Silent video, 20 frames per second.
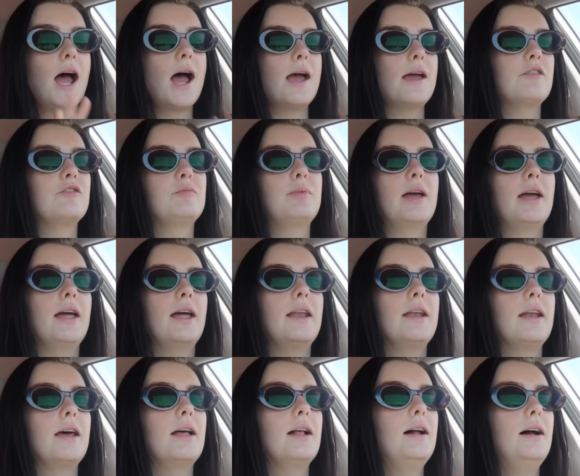I've
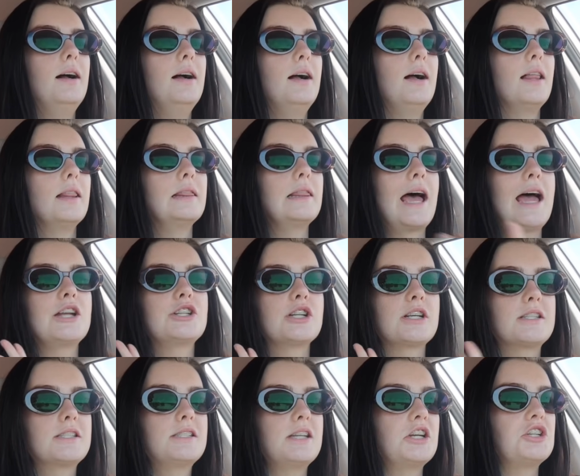been lash
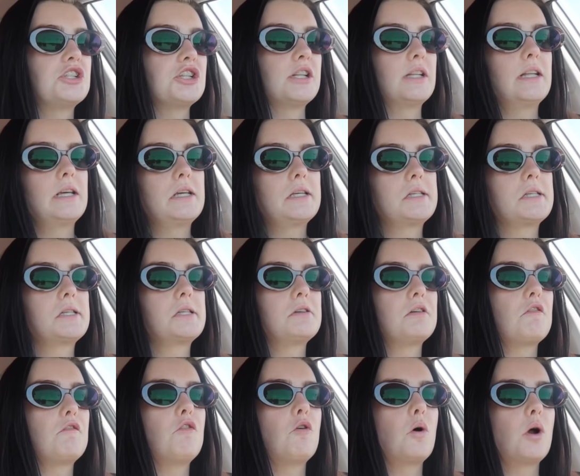
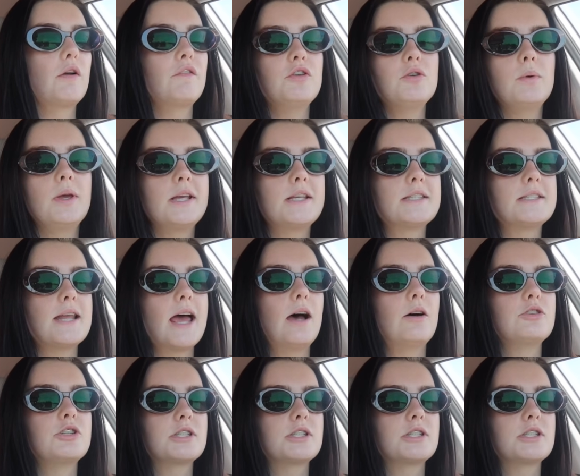extensionless for a few weeks now,